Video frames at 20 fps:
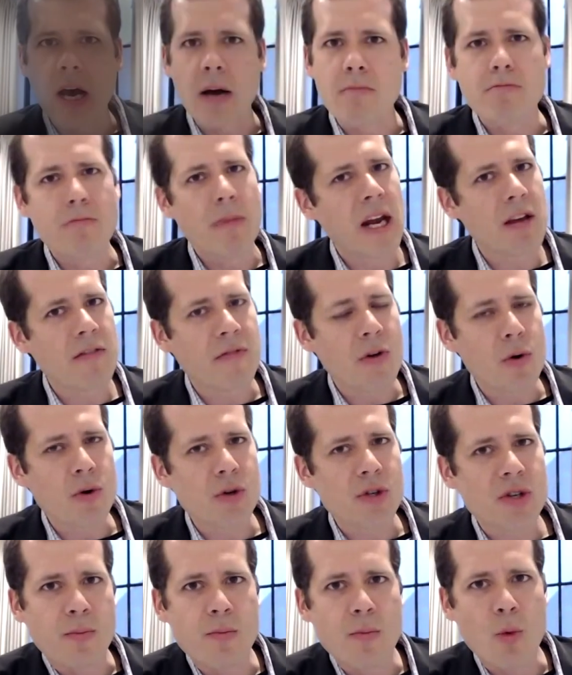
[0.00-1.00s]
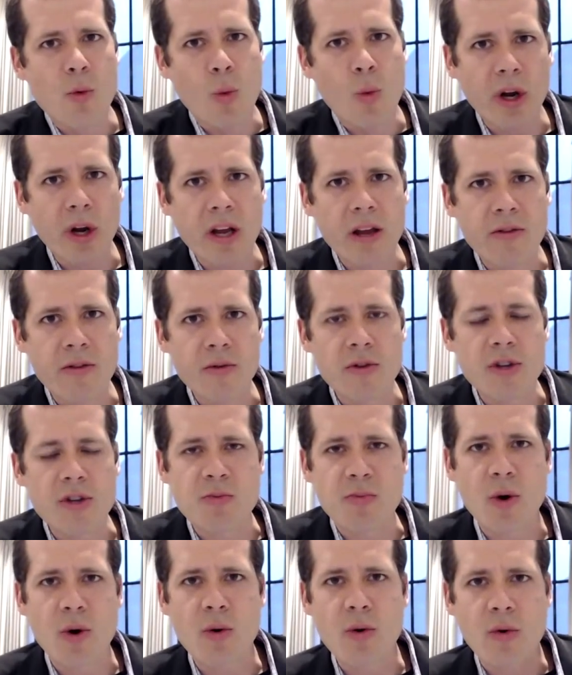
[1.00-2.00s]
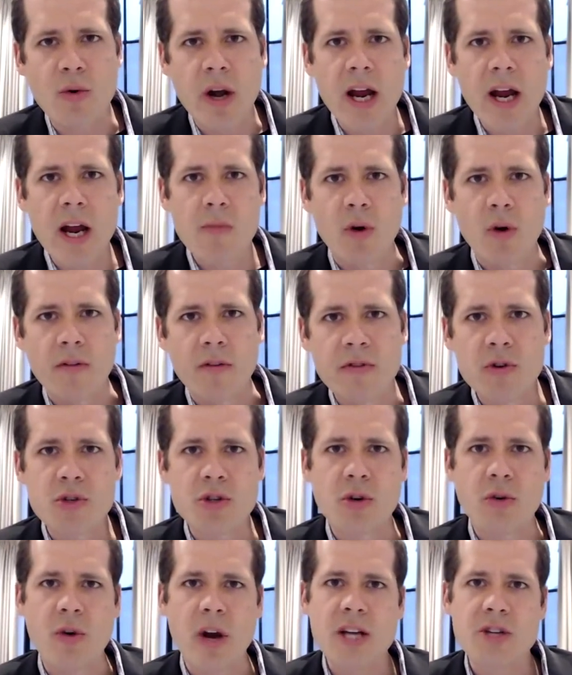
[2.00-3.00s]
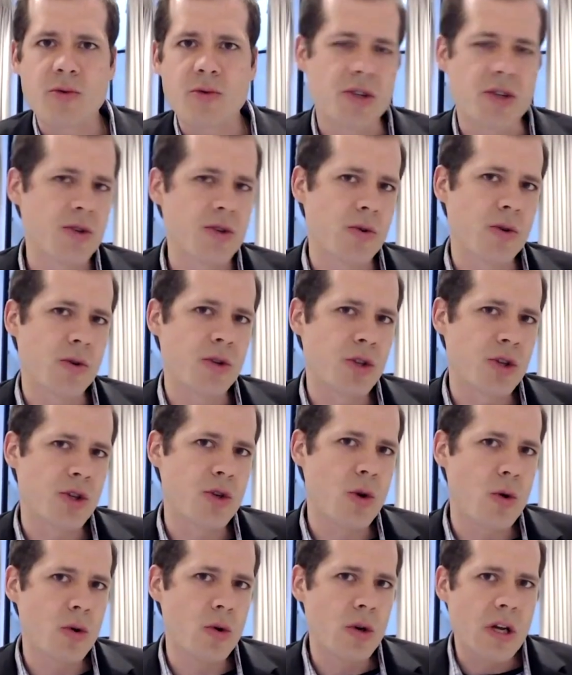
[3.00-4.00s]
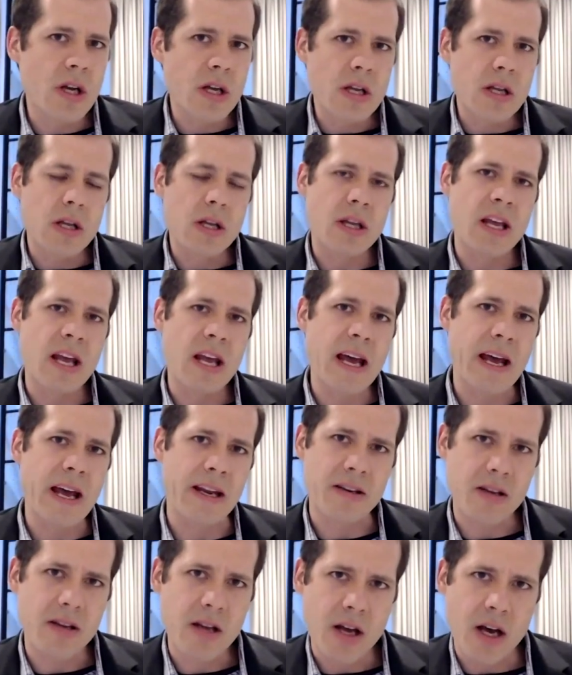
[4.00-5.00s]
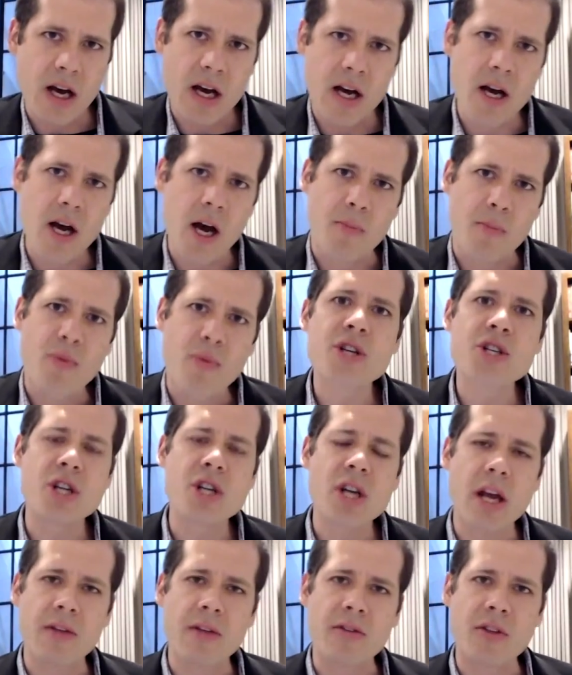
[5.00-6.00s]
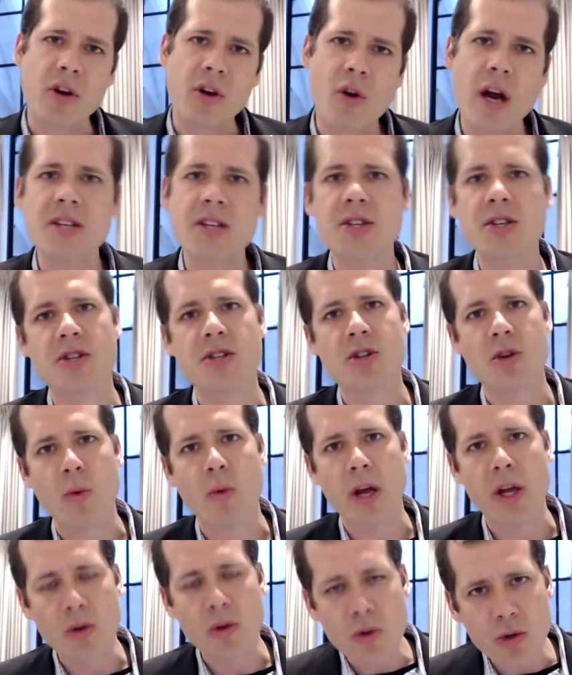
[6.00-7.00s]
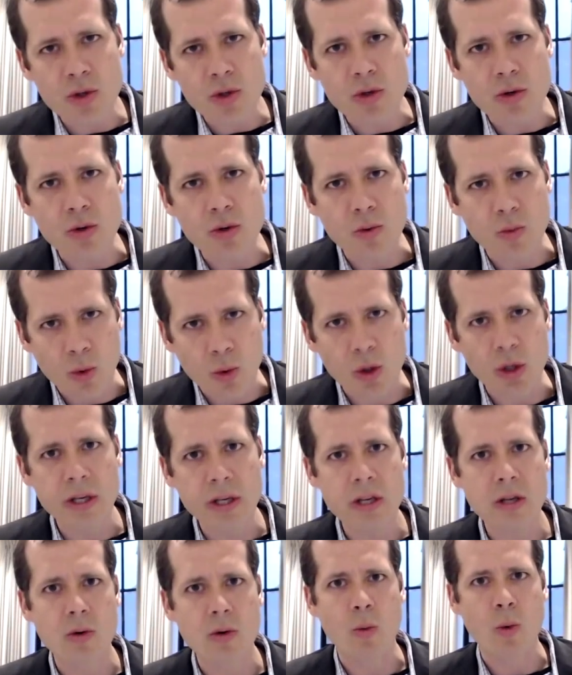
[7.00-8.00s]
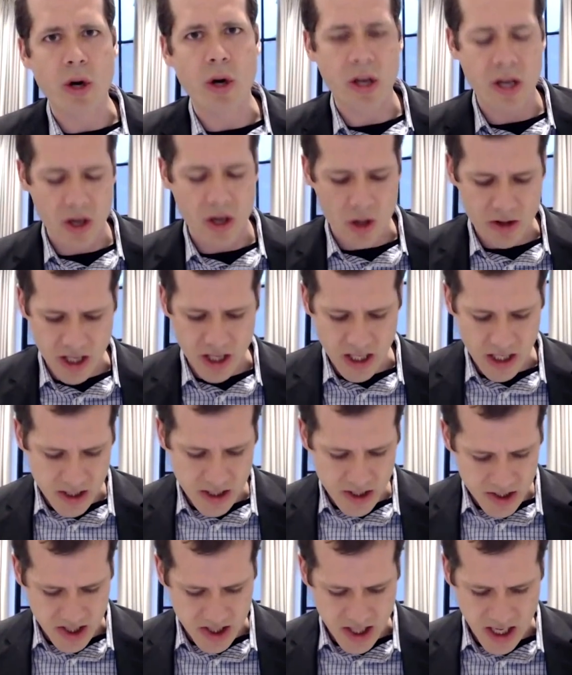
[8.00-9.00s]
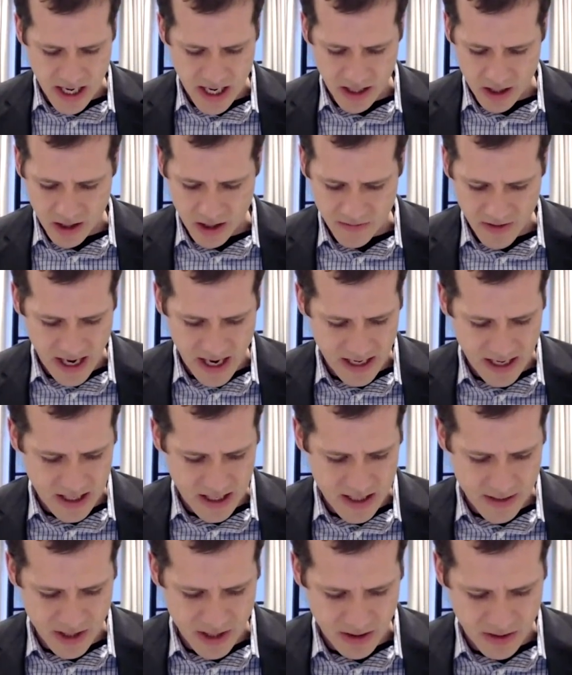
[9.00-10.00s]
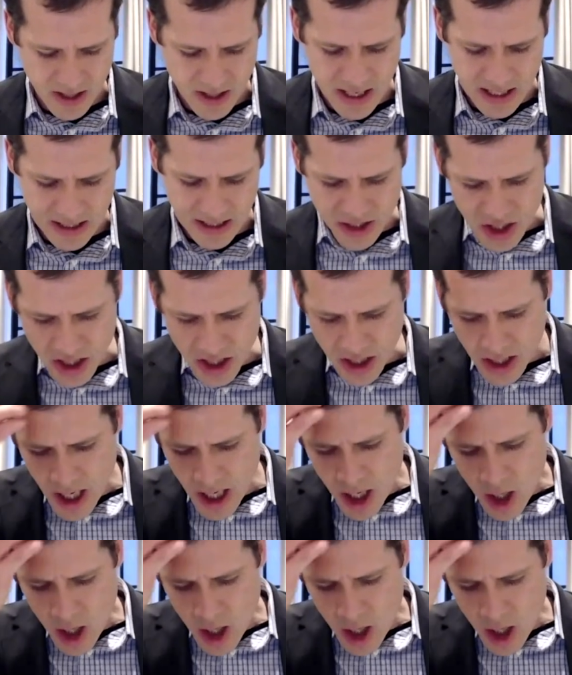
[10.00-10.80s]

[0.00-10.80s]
Many folks working through this program or future graduate students don't yet appreciate the crisis the way you two would, working on the inside of academic theology.